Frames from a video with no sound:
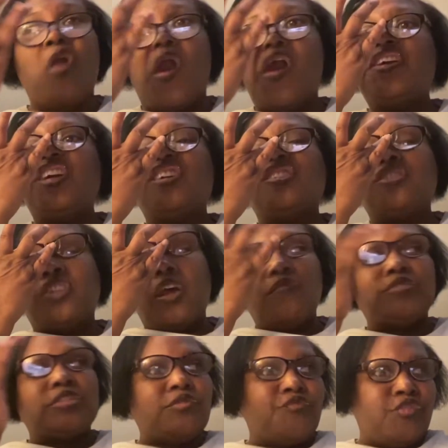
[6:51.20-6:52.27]
Yesterday
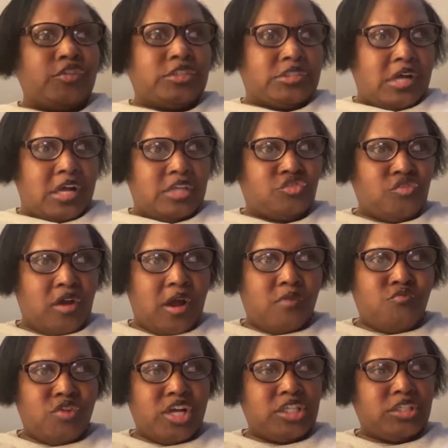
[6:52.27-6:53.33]
was the first time I tried
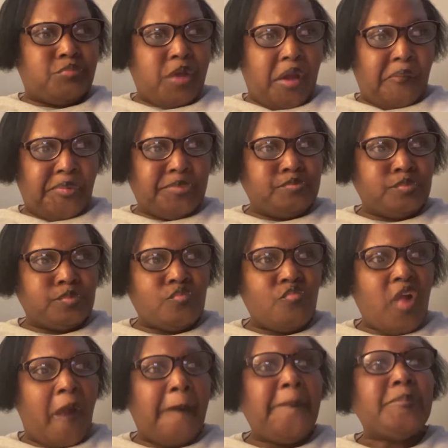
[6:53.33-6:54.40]
raspberry.
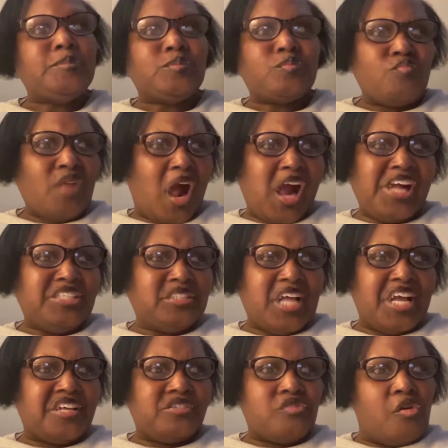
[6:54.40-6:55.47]
I didn't
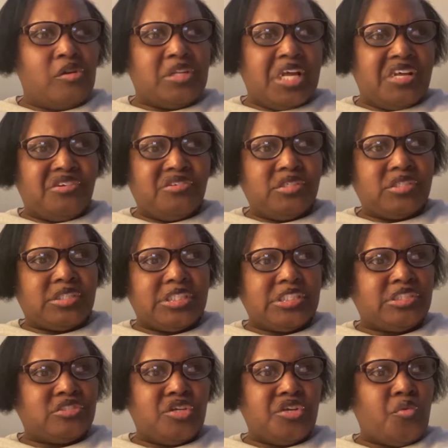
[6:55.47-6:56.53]
like it all that good because it
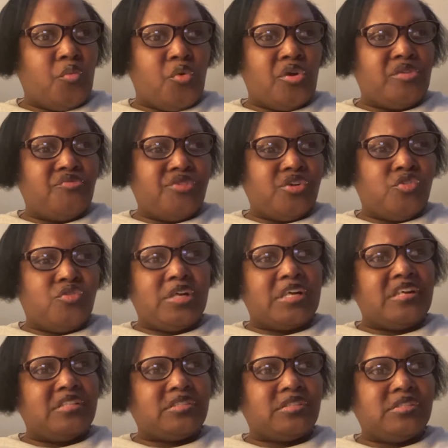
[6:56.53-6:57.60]
turned to water real quick.
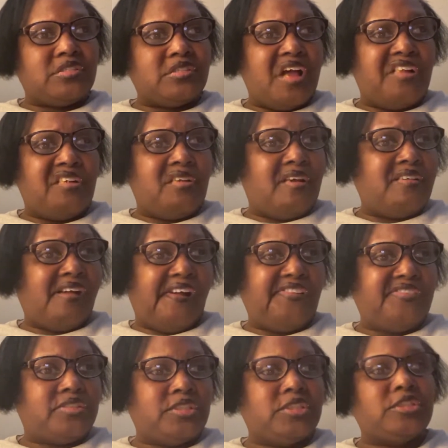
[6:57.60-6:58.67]
guess because it had a lot of
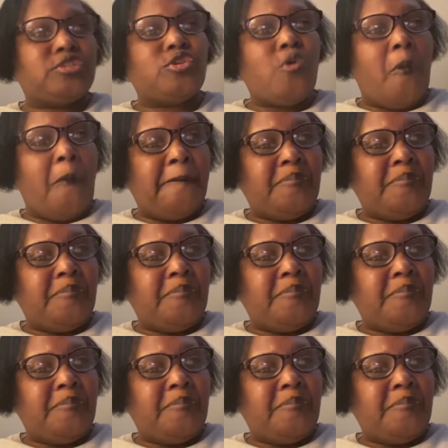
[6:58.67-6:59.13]
ice in it, too.